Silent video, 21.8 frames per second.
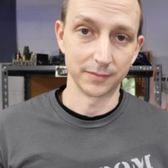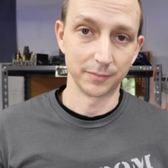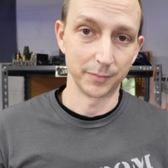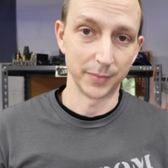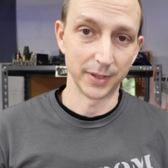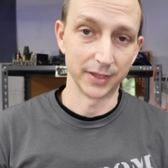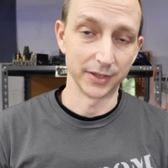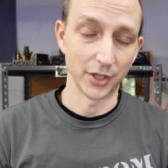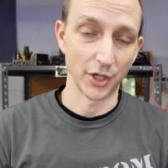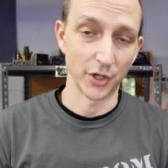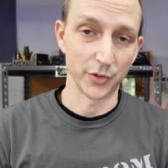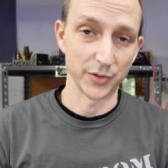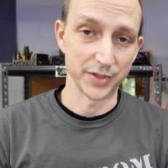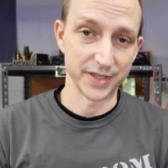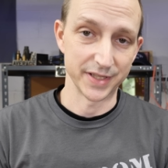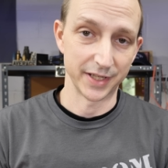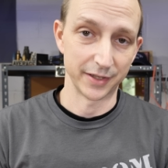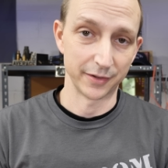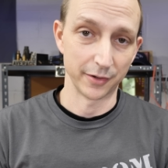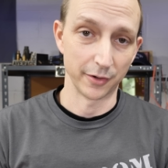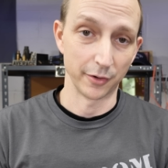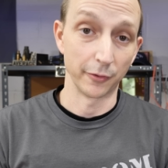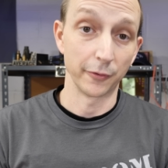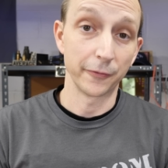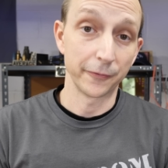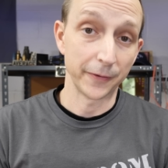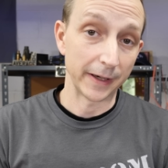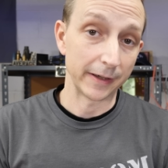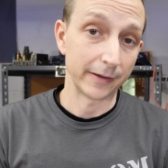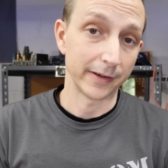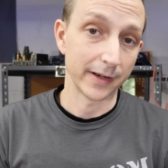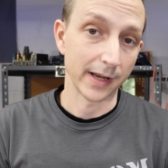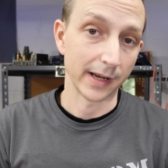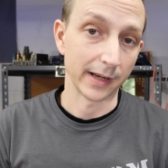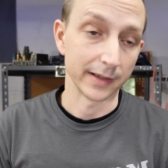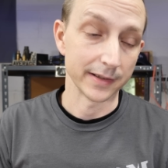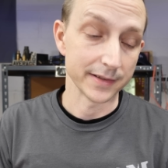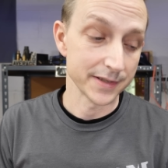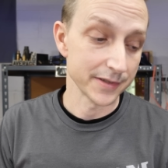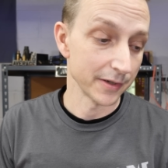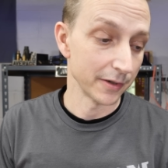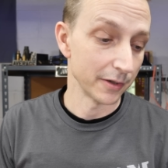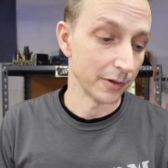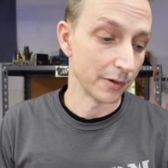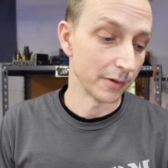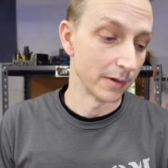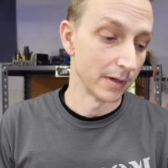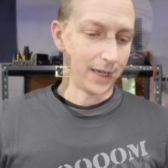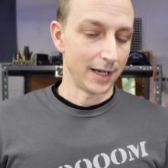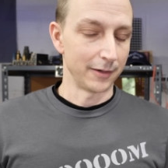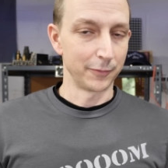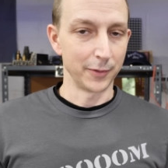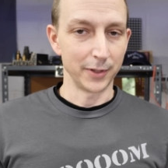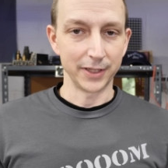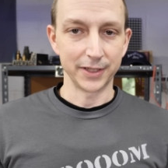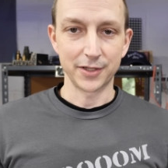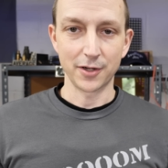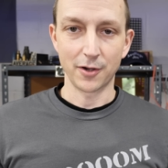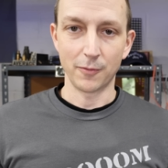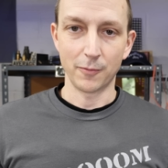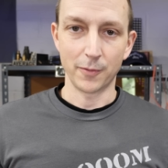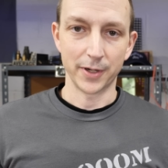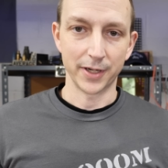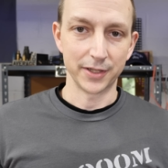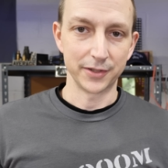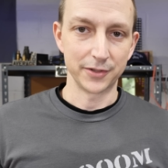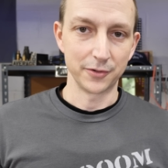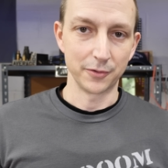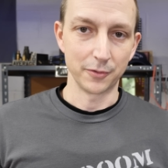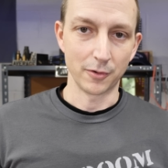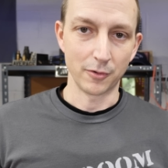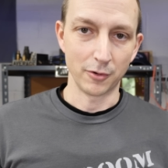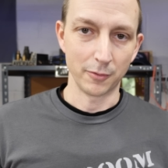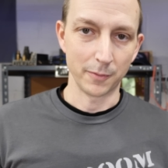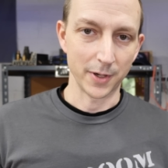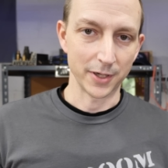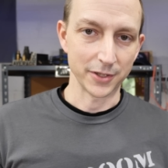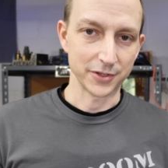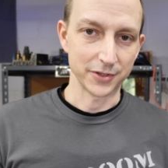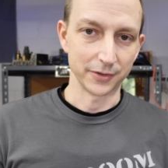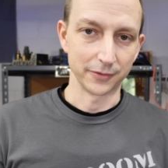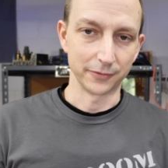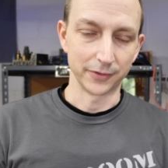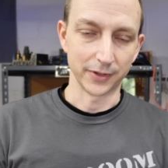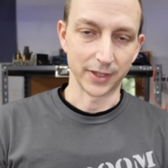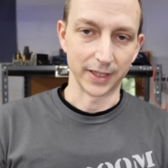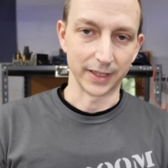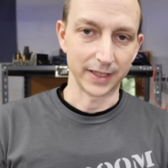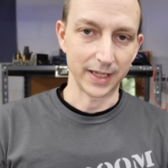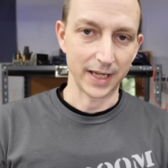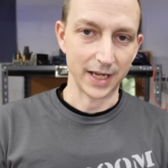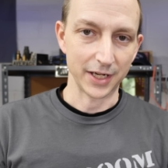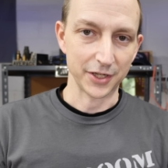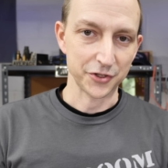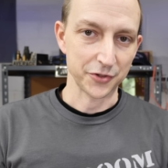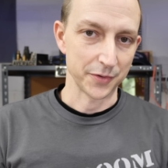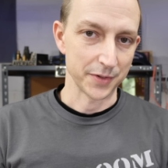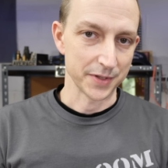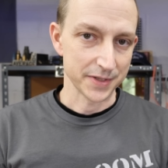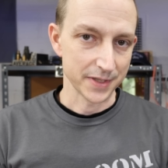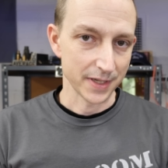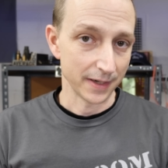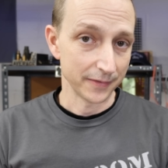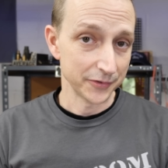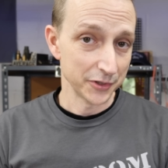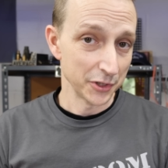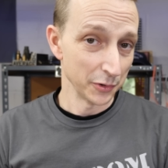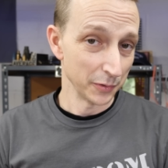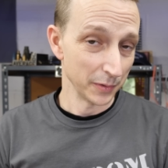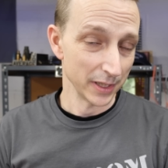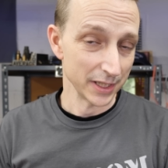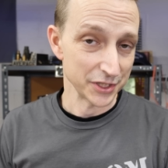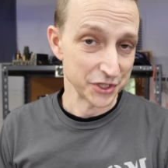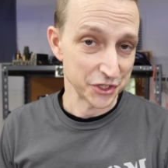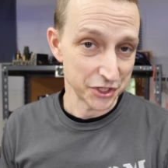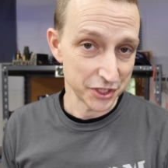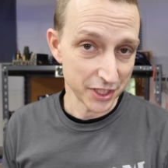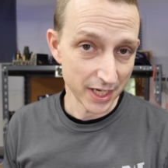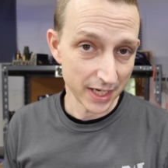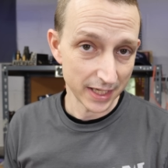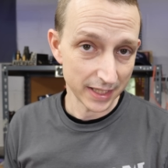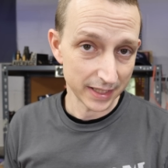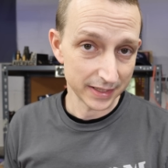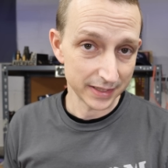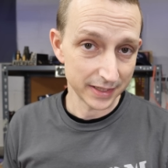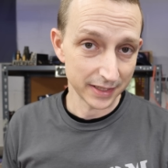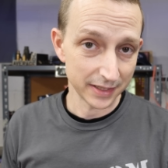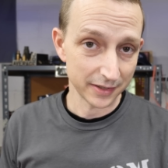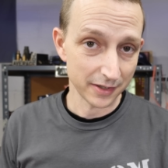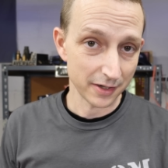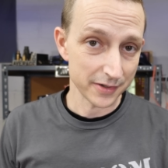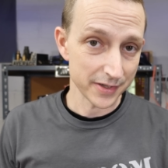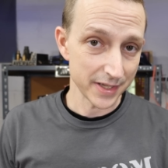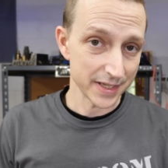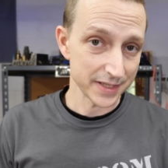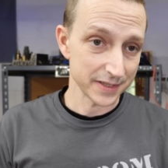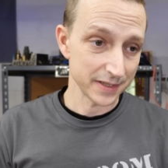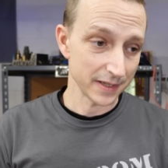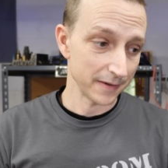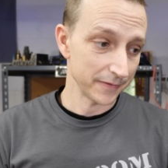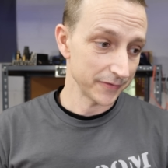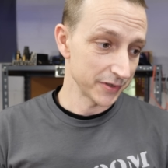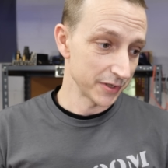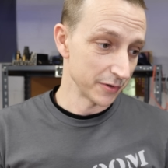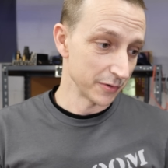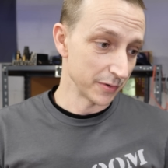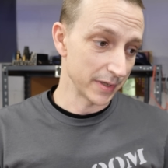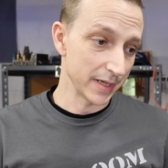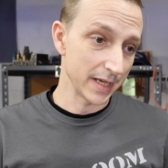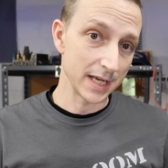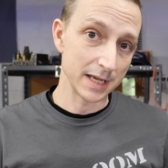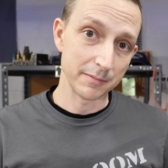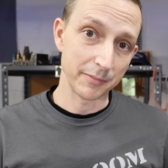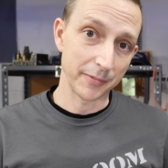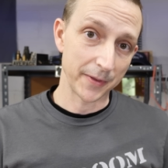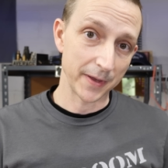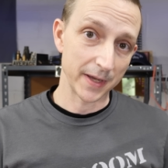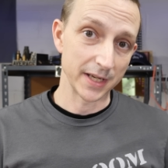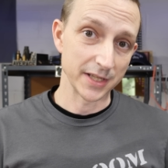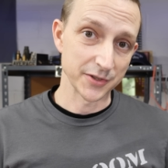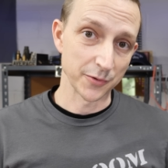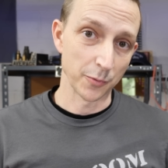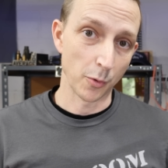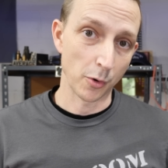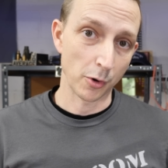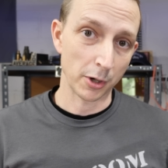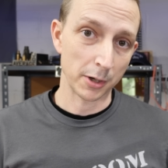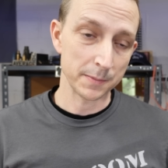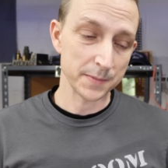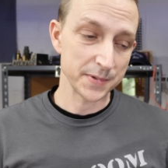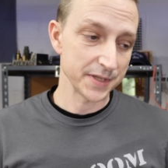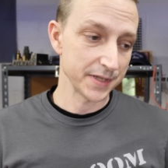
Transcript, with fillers: Below zero Fahrenheit. So I really don't want to do a whole bunch of like extra stuff to a shed and all that stuff to keep things warm.